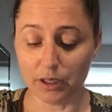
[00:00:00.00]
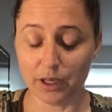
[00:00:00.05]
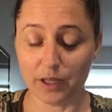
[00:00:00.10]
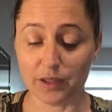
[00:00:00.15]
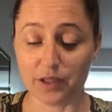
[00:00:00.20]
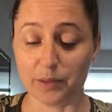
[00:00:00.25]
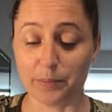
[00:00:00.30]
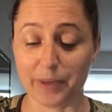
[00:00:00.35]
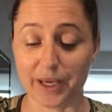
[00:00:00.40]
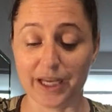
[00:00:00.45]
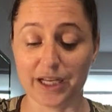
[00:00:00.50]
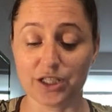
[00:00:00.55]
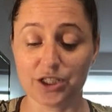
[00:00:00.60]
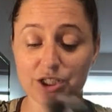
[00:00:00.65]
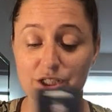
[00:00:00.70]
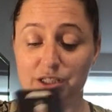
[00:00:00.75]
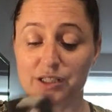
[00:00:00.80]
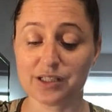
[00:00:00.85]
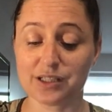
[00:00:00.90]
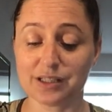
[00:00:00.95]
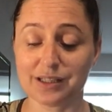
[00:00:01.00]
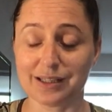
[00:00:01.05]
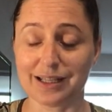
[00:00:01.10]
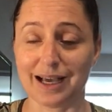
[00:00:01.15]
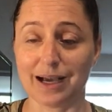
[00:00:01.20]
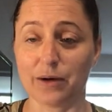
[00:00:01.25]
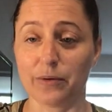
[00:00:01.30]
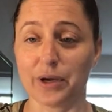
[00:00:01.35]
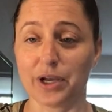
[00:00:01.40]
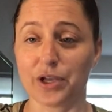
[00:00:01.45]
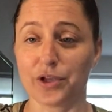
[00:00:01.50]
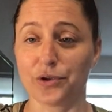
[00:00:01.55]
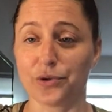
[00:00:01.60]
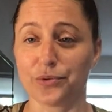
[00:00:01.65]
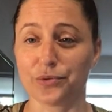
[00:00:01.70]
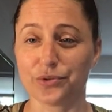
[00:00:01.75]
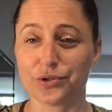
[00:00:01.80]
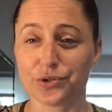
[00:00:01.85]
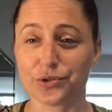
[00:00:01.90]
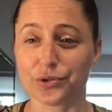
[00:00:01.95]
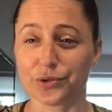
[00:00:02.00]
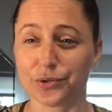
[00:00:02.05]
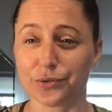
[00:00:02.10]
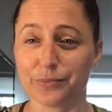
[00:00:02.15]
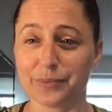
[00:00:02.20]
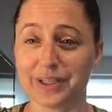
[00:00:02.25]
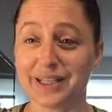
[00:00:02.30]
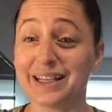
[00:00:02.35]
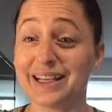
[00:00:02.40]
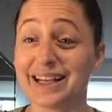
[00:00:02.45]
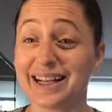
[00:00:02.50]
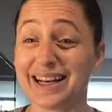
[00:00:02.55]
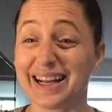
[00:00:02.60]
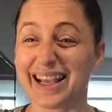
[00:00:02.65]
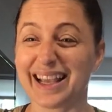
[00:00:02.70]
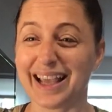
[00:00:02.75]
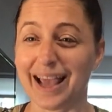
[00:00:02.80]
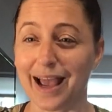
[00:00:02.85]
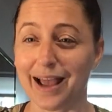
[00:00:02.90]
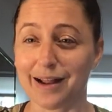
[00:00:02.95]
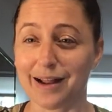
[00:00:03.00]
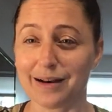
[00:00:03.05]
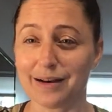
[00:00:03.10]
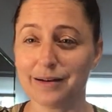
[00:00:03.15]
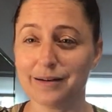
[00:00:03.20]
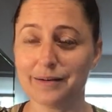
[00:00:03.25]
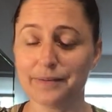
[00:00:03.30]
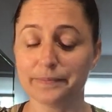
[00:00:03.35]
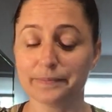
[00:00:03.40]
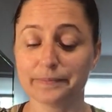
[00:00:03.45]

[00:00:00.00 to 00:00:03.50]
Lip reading: The page is allowing you to begin again.